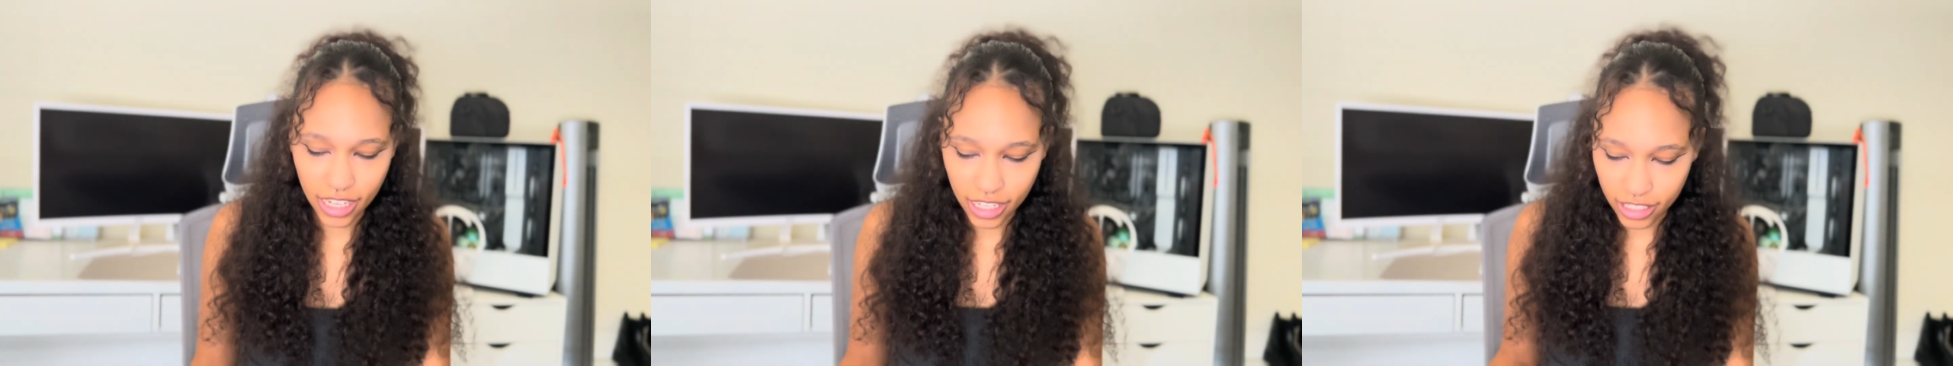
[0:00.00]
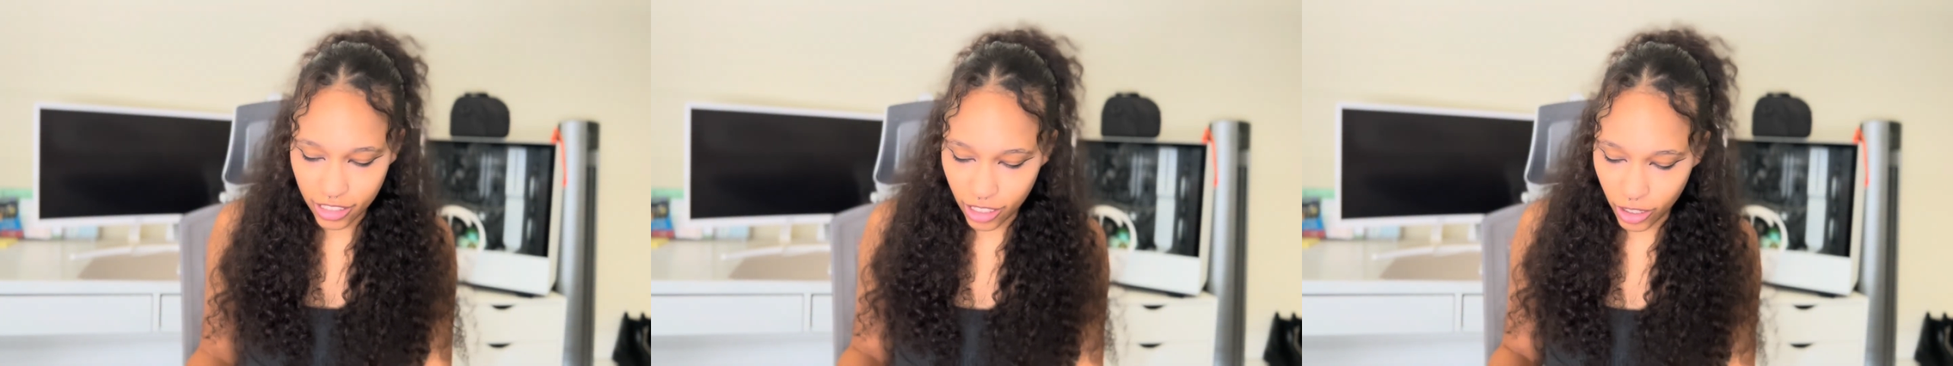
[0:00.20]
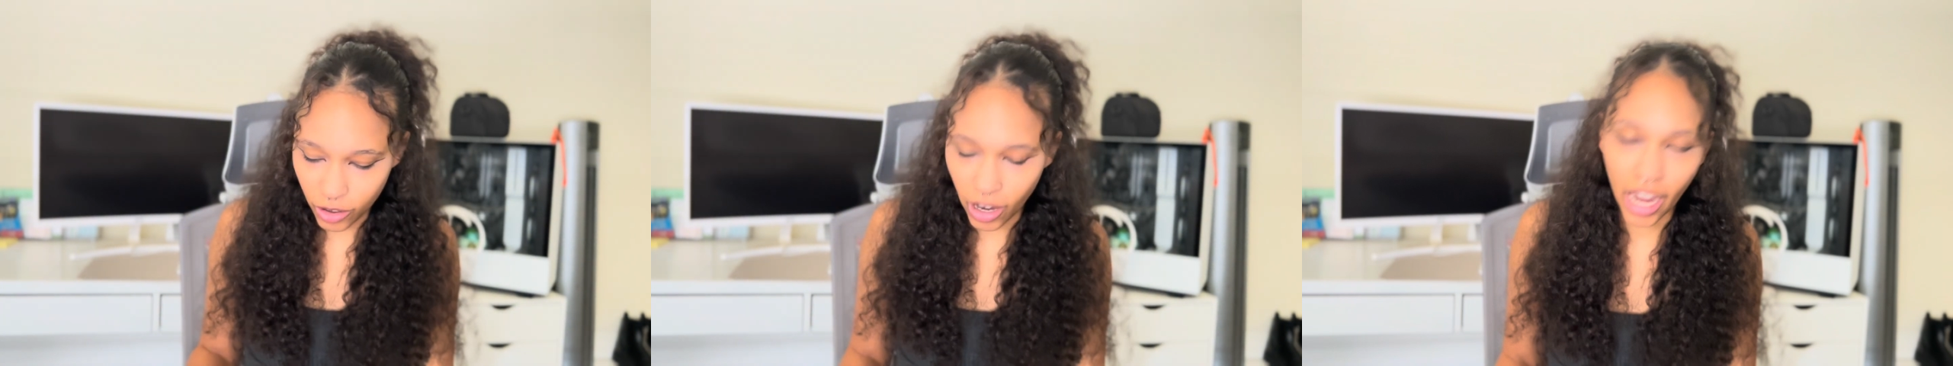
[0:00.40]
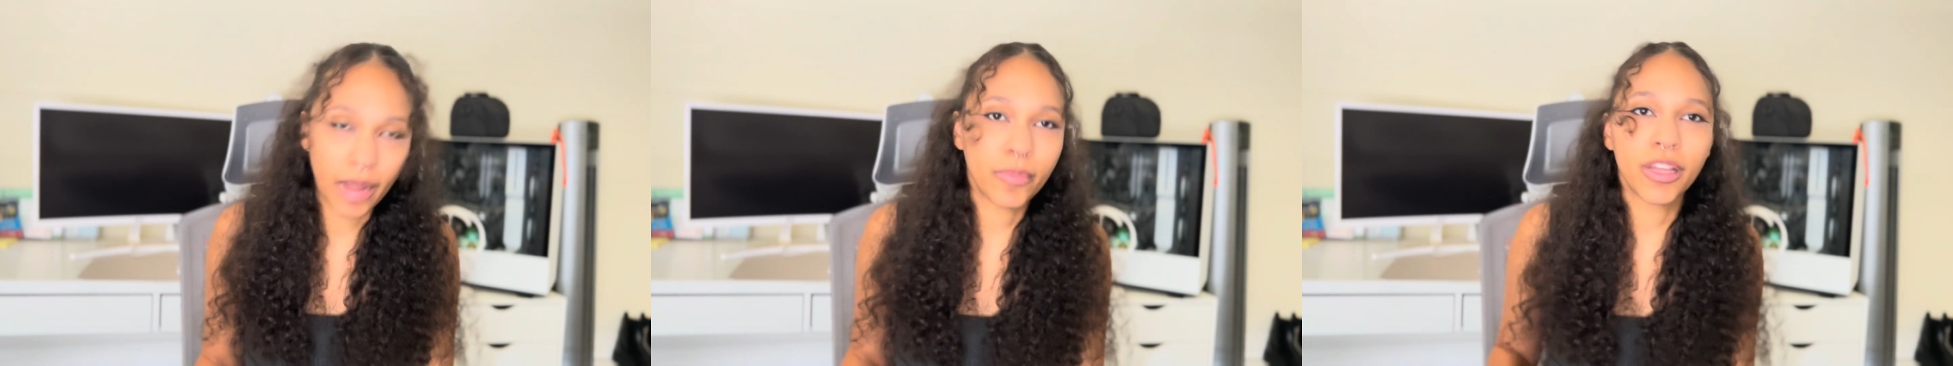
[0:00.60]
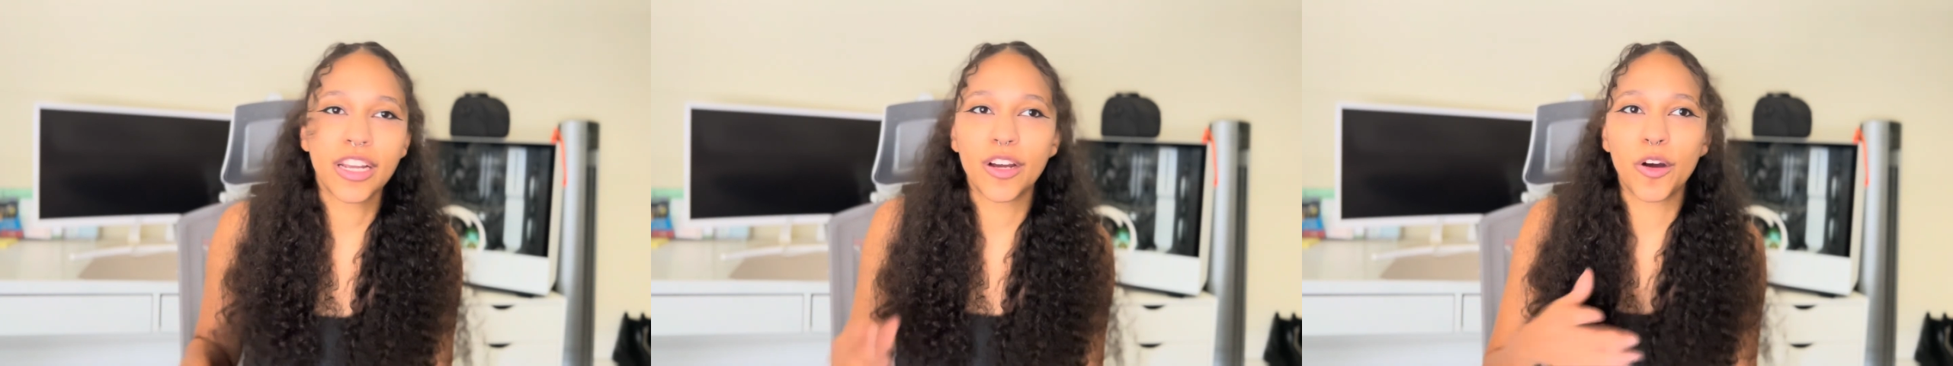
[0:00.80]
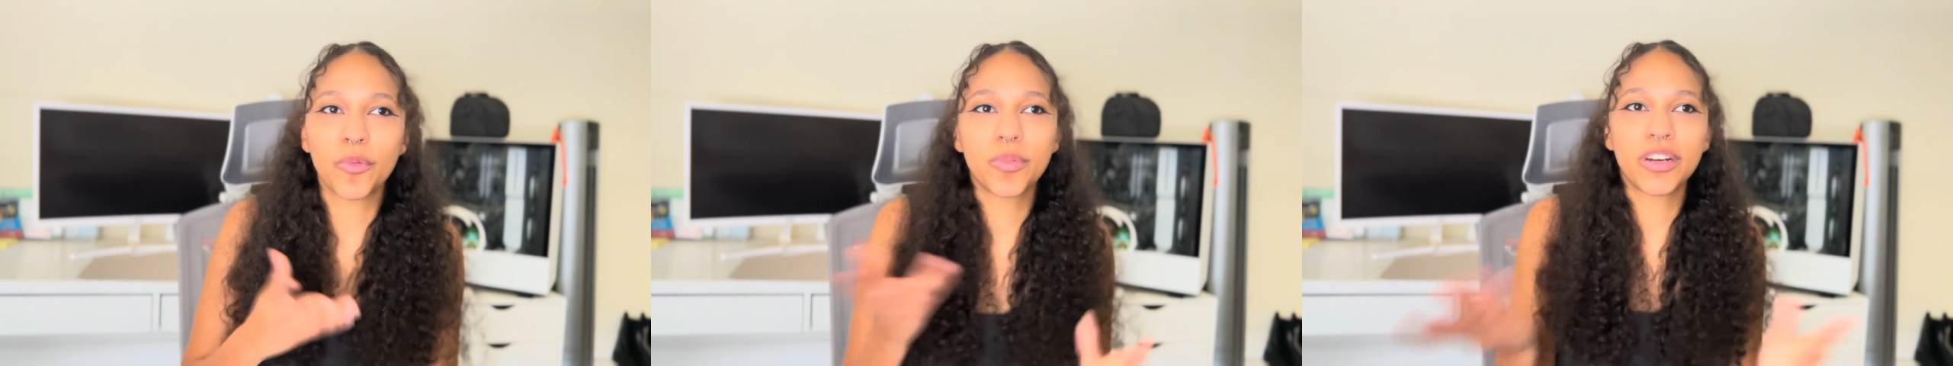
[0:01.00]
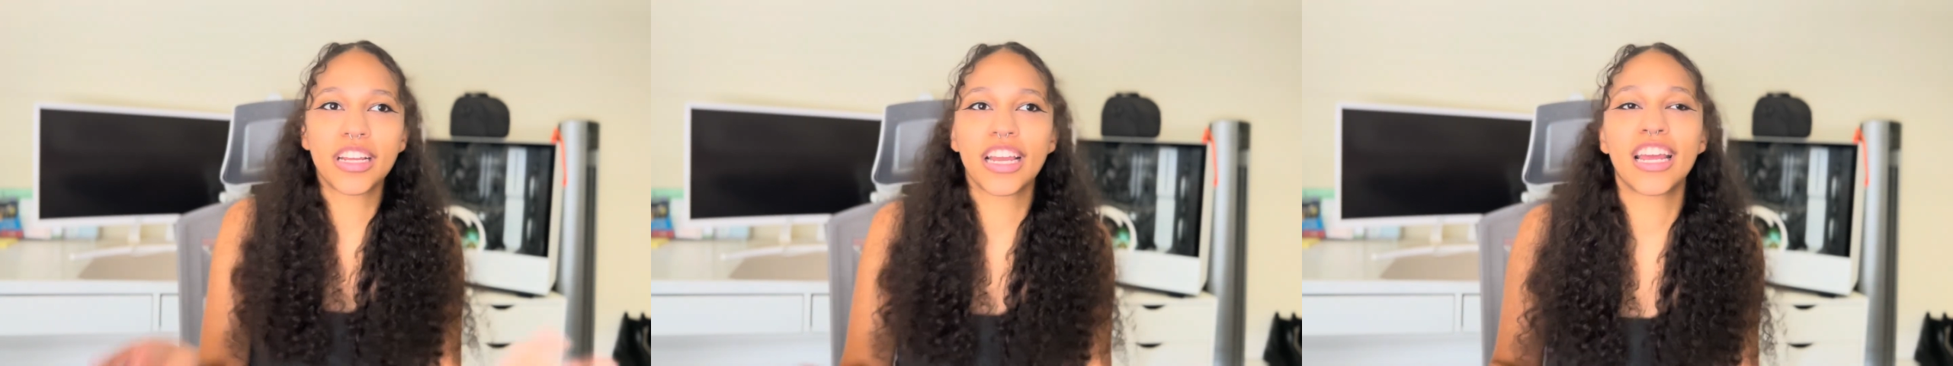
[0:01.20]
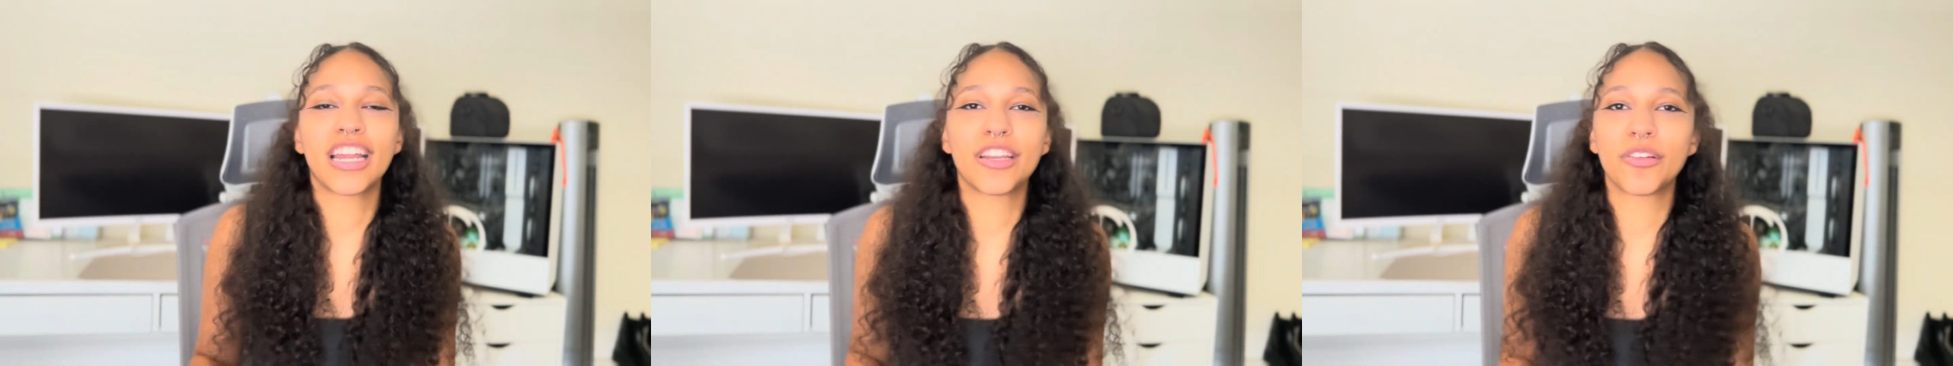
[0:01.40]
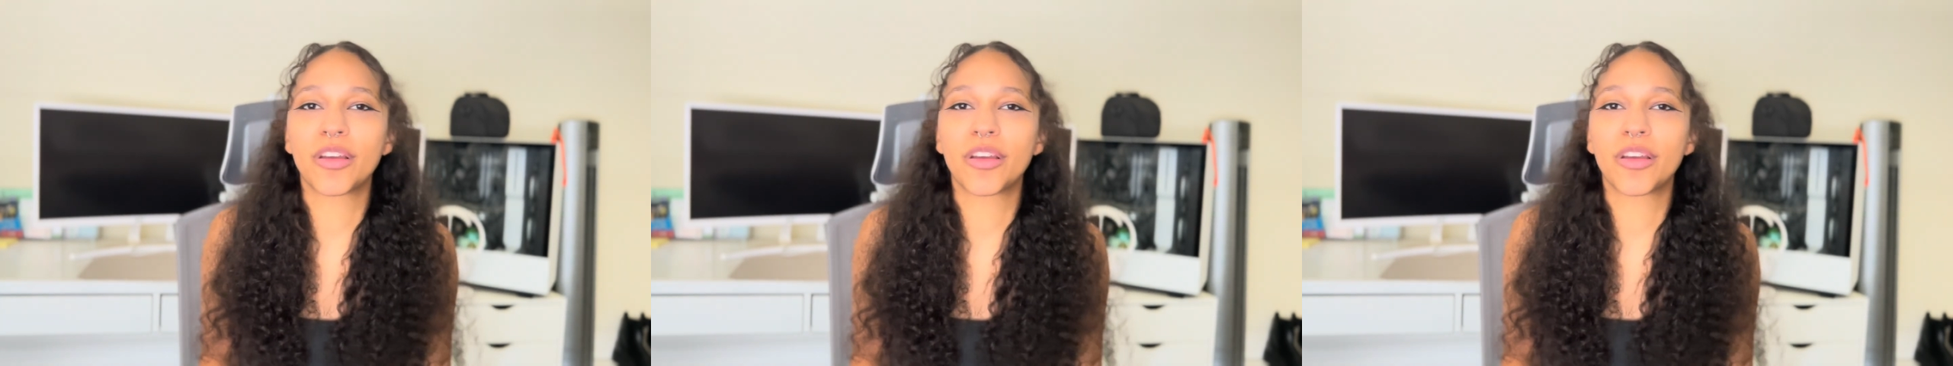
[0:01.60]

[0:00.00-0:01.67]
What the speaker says: So I'm like opening it and you